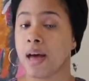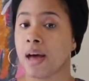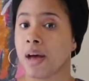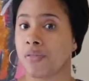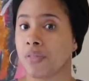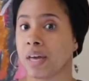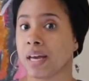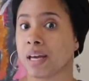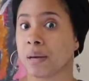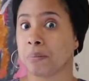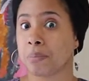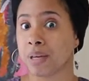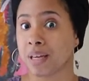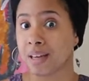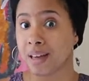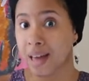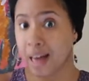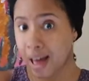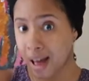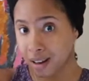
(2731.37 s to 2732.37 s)
and they can
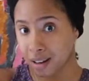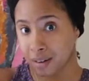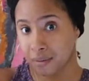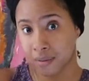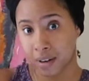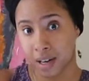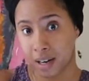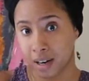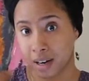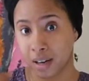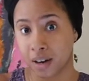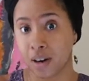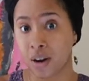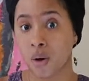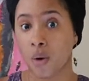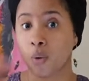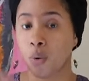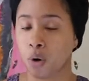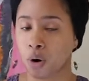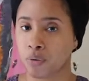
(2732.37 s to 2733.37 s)
be elevated
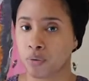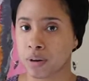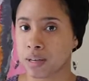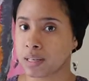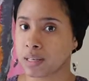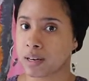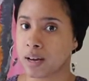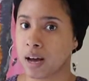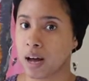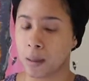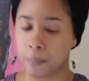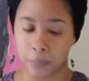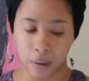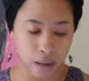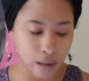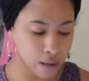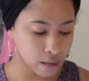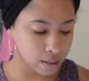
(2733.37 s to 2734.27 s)
or risen up.